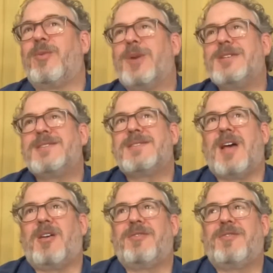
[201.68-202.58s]

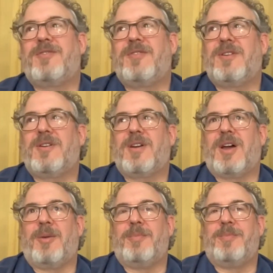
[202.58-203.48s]
myself,
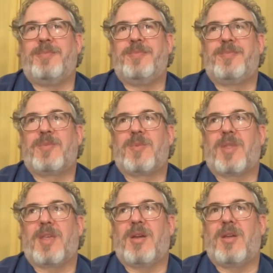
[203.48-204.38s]
and
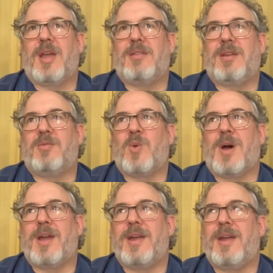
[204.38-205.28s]

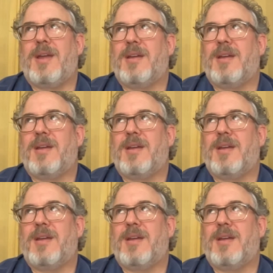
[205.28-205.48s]
why